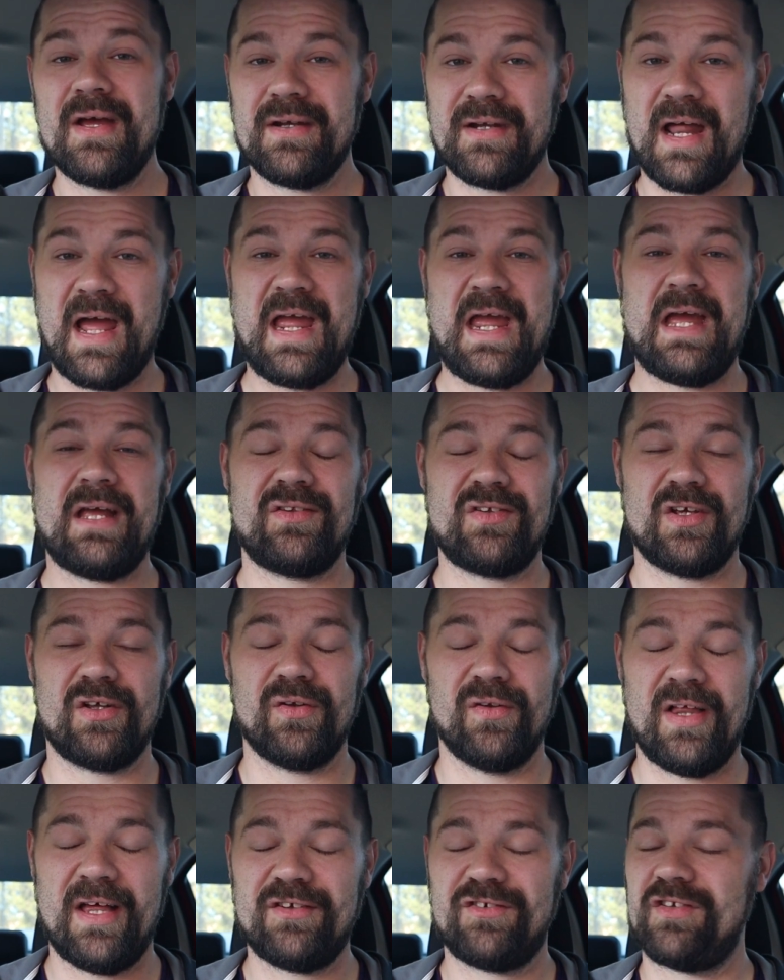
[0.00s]
Niantic
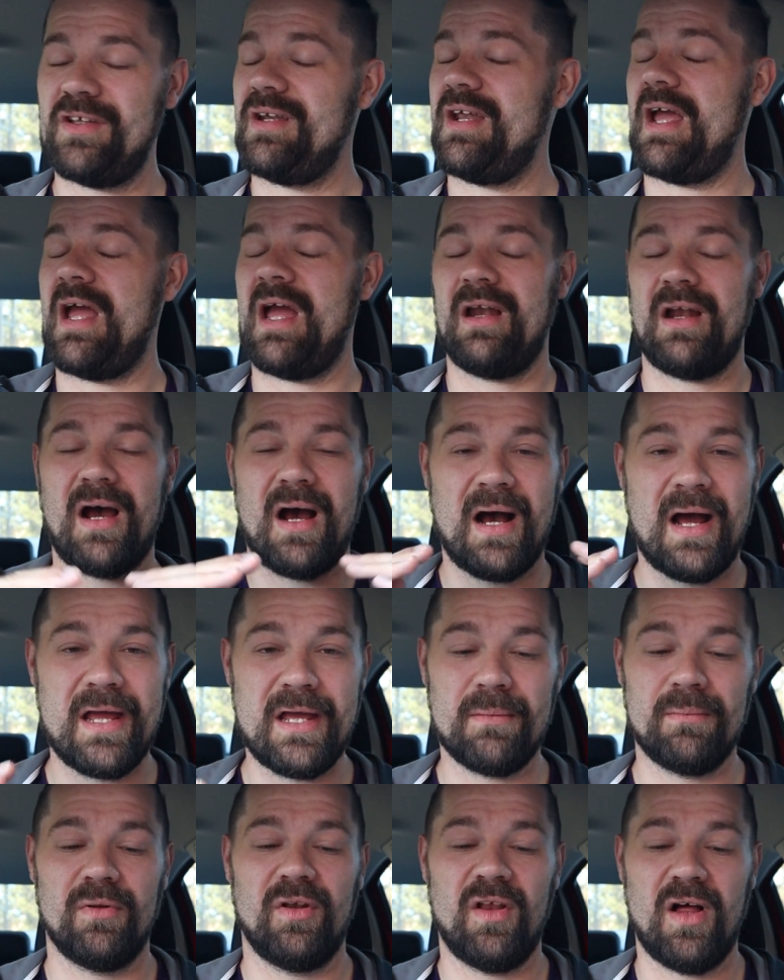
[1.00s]
listened, and I
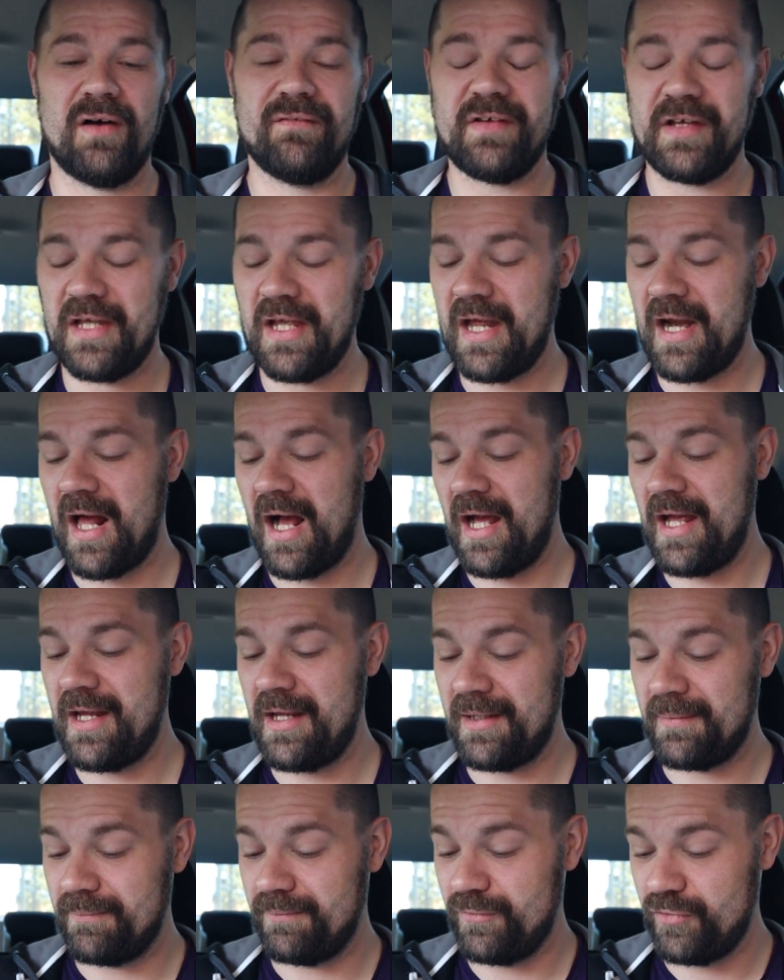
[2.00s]
am loving it. I
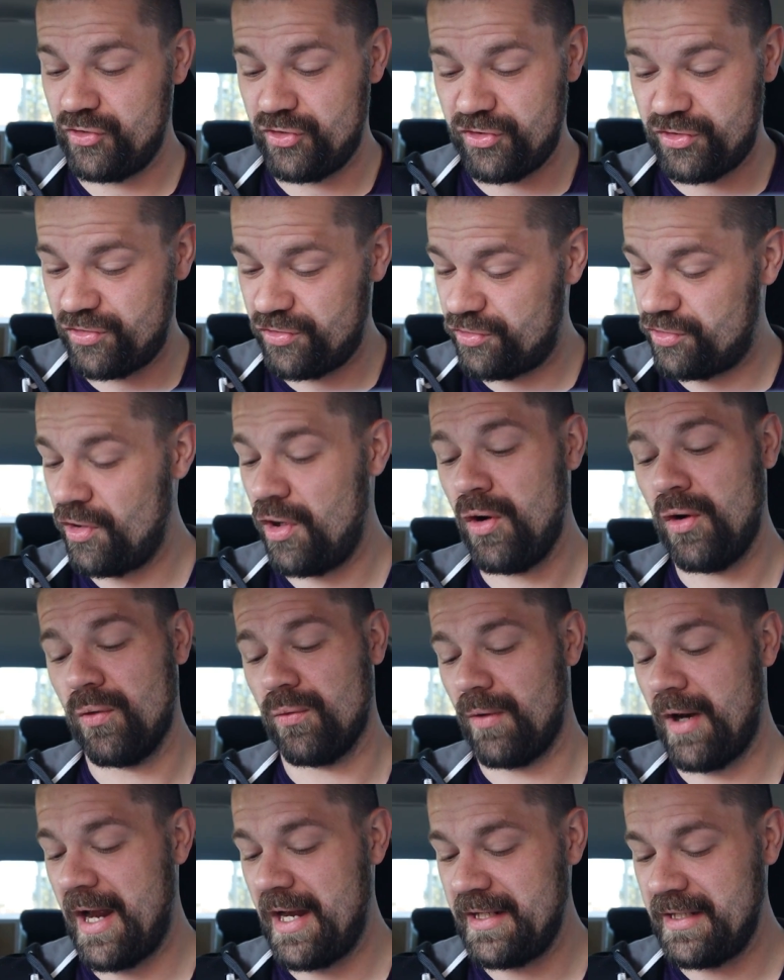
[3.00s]
am
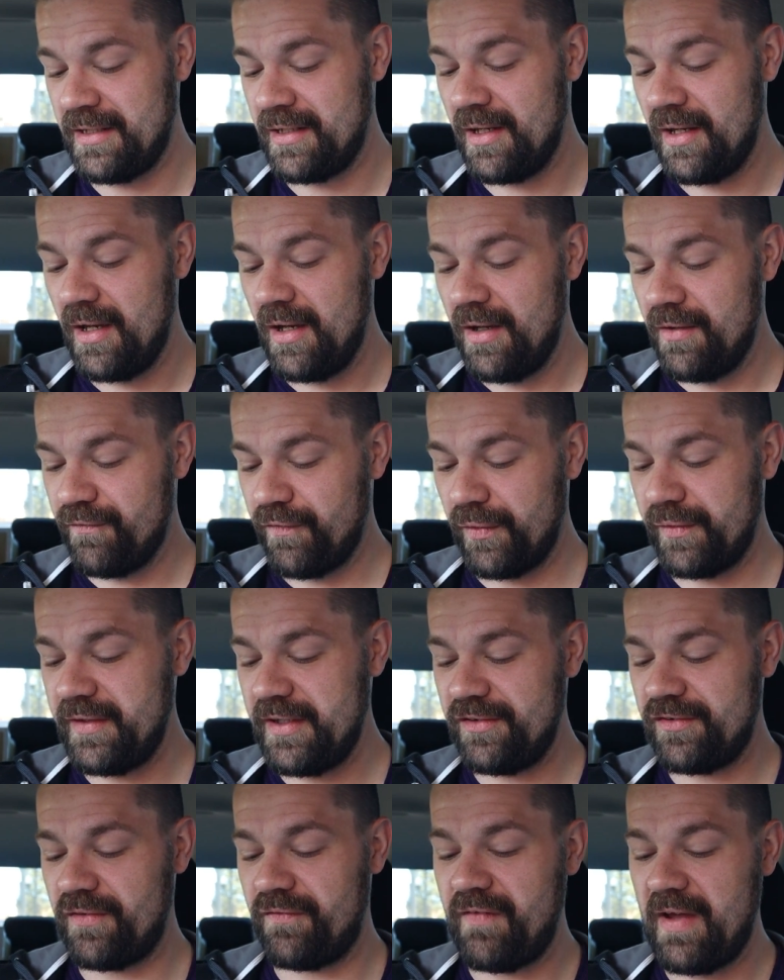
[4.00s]
so ready for
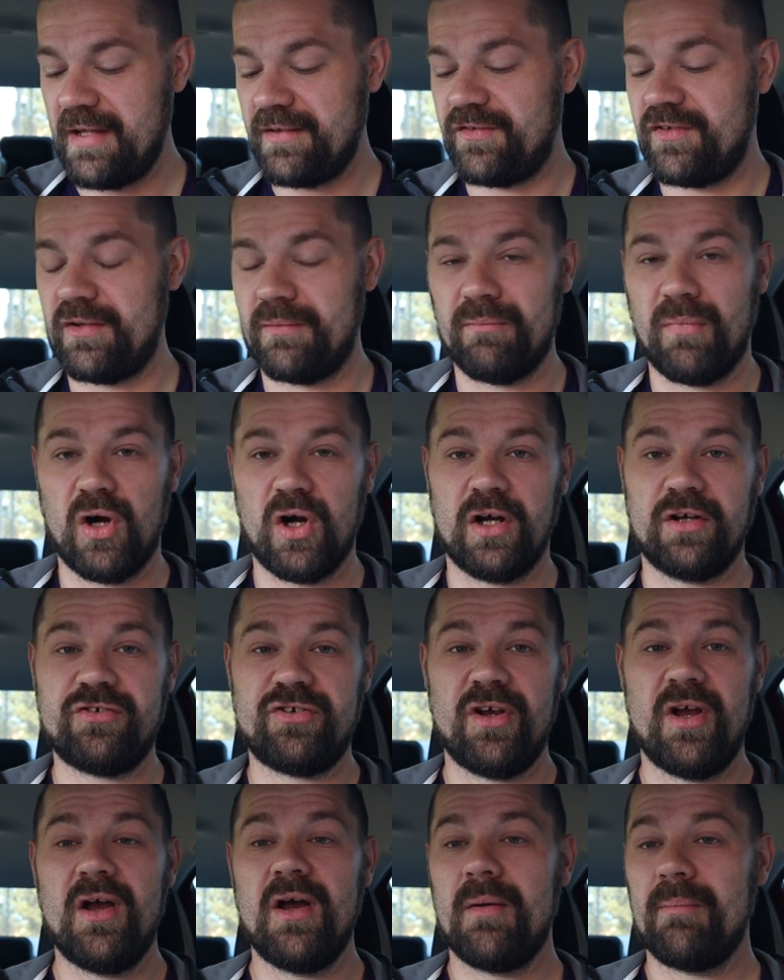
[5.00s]
these events in
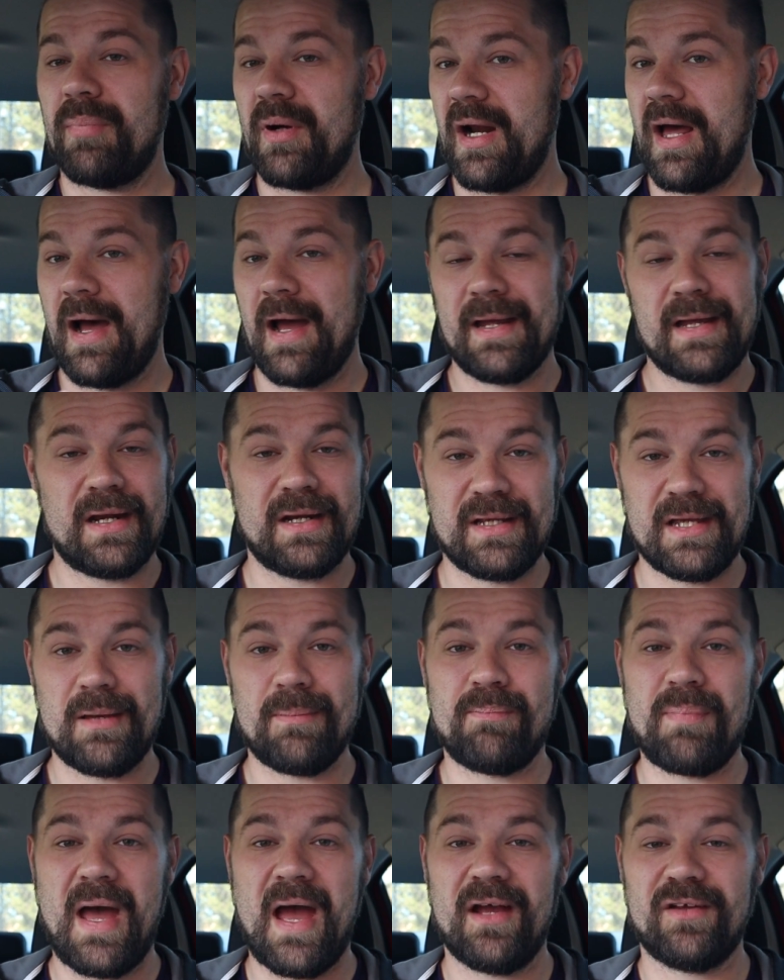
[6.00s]
March, but I got to
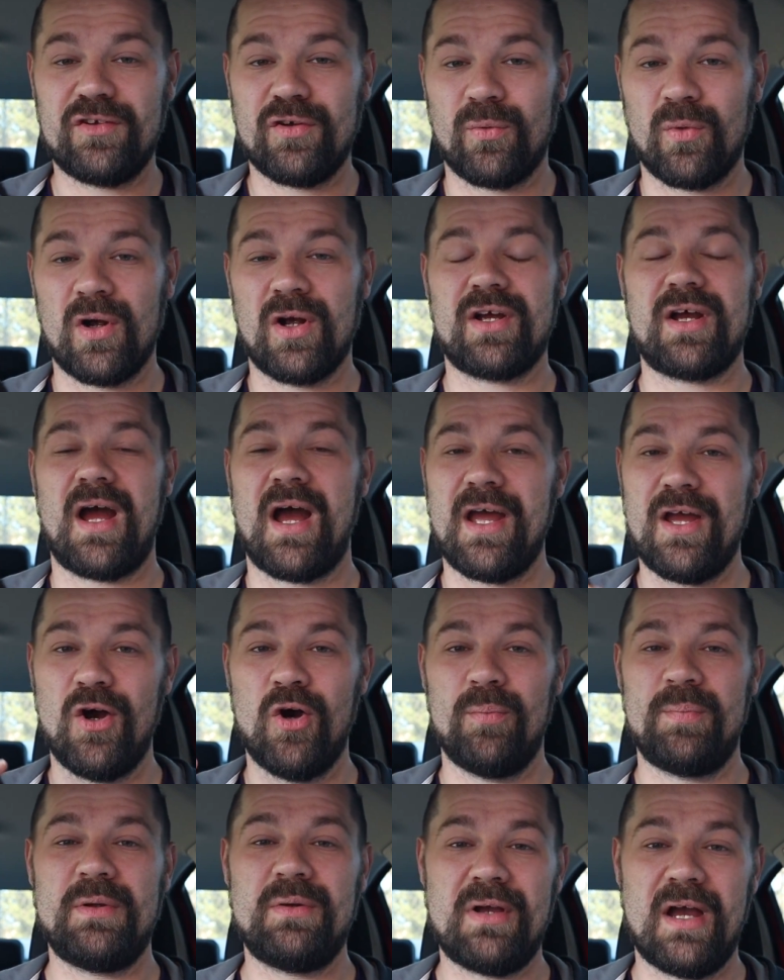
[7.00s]
get back to work. I
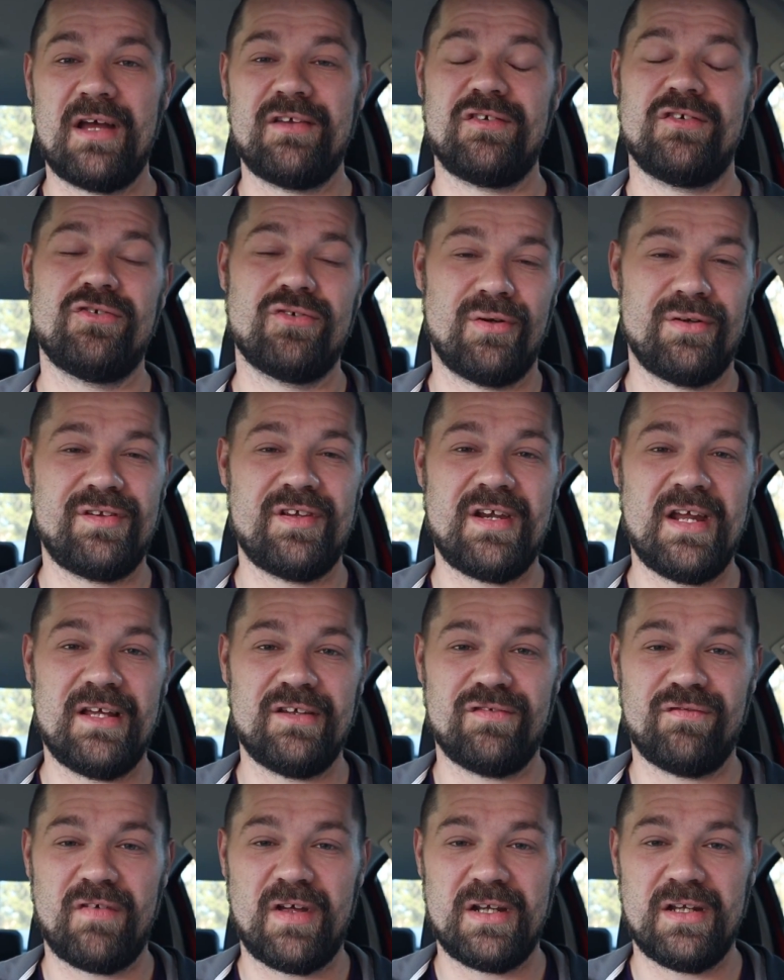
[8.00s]
hope you guys enjoyed
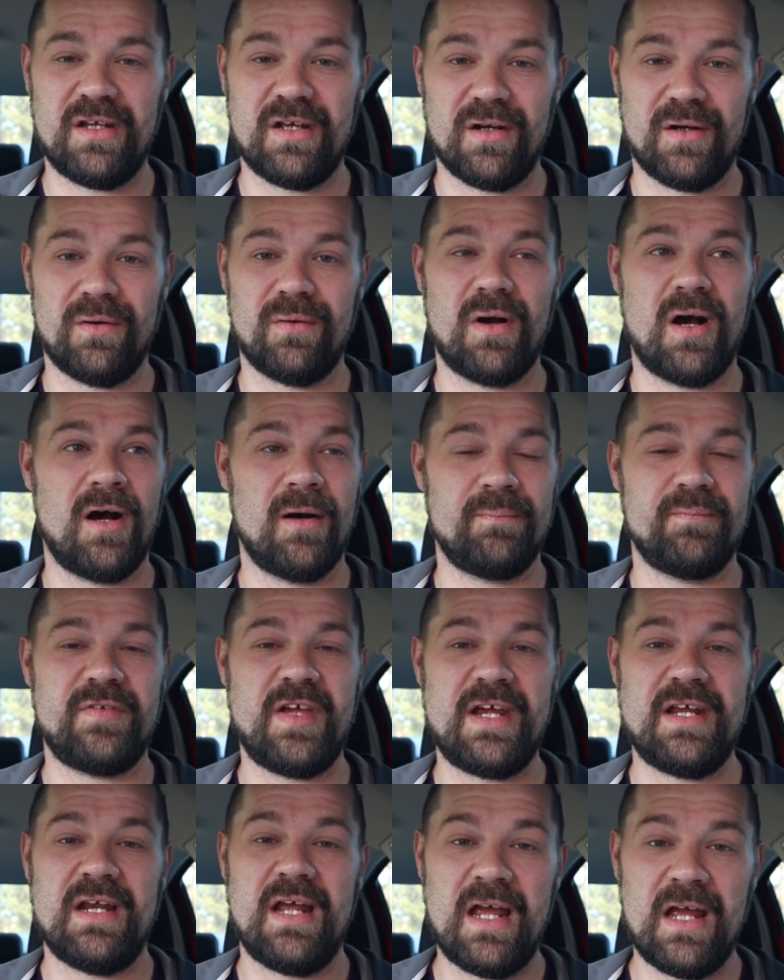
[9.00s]
today's video
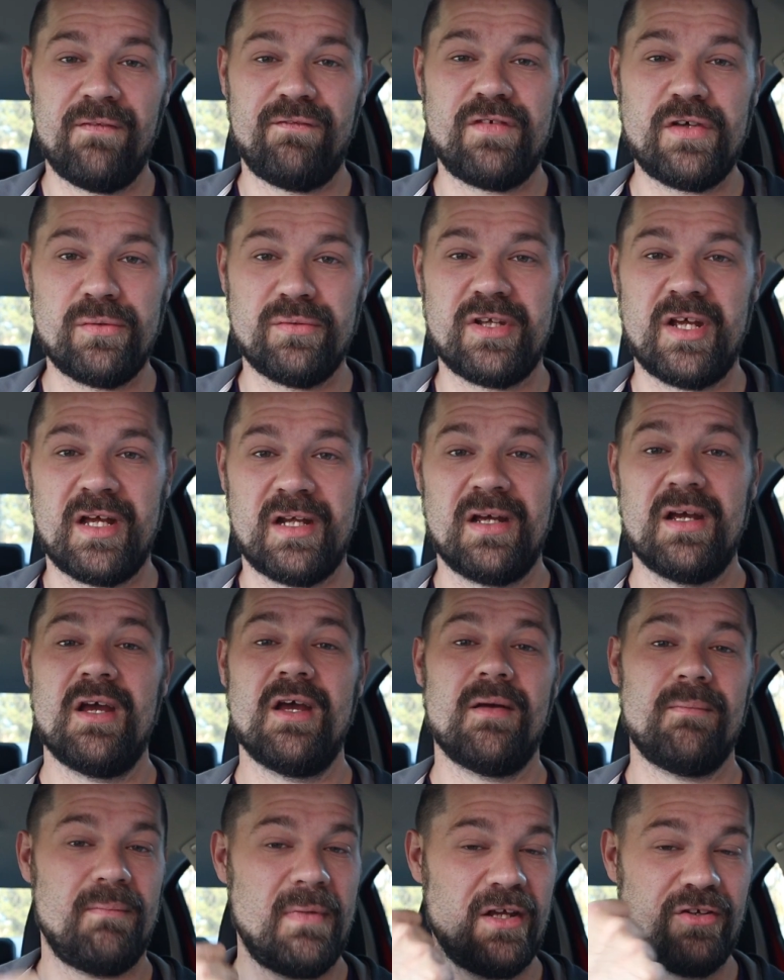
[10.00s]
update. If you did,
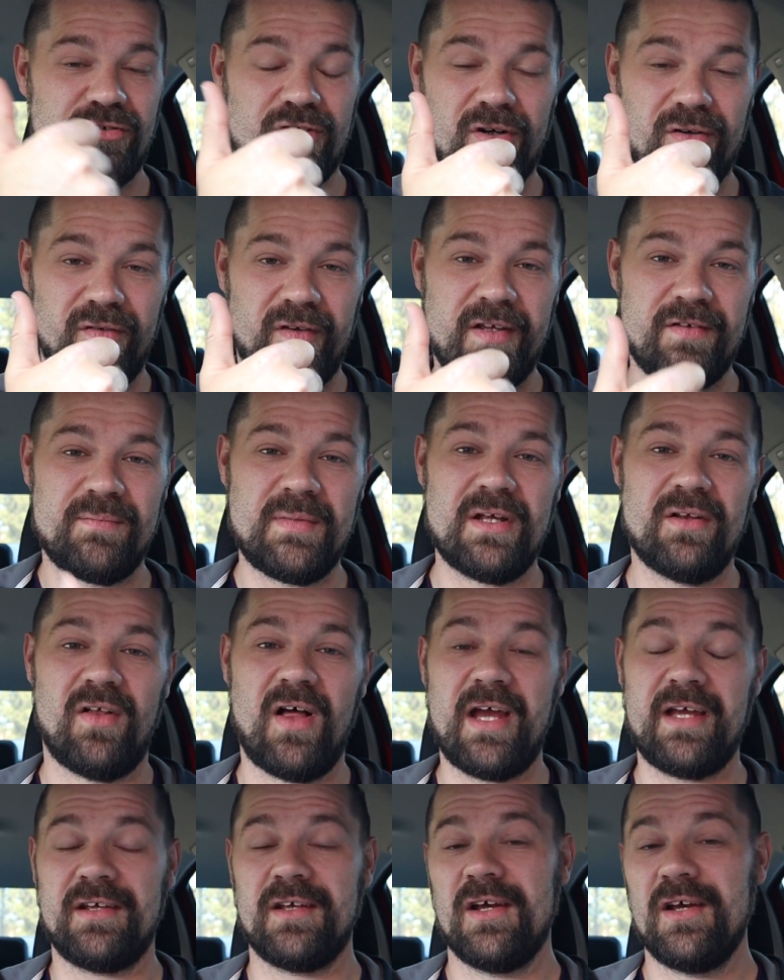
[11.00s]
make sure to leave me a
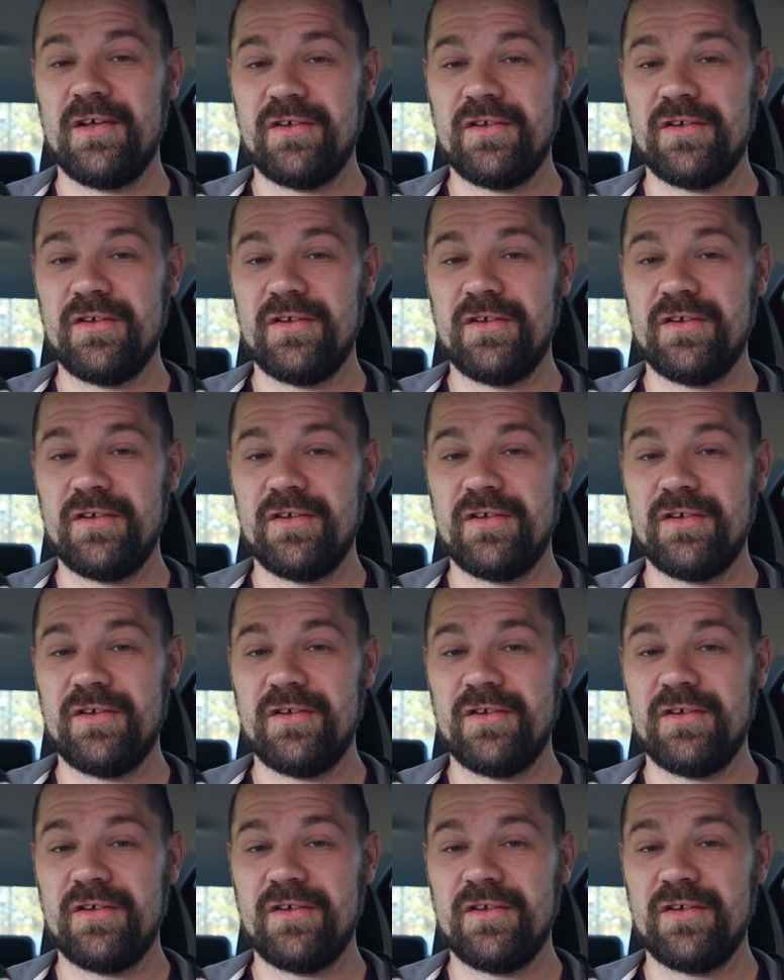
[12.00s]
like.